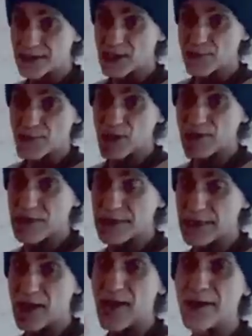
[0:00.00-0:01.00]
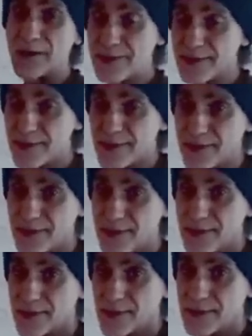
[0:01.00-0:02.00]
Saturn is perfectly aligned,
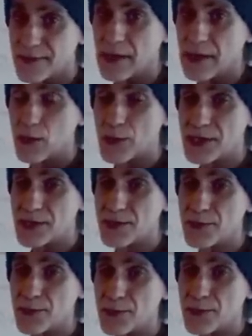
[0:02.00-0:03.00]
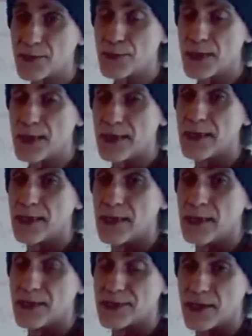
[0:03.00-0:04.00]
according to
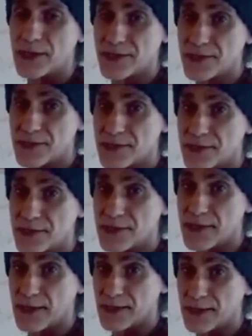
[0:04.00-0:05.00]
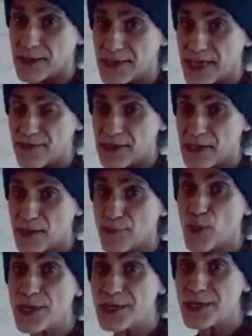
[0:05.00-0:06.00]
scientist David
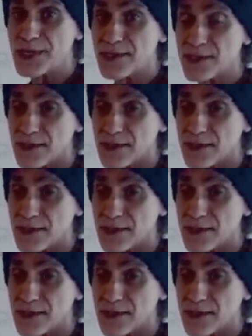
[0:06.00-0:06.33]
Lapointe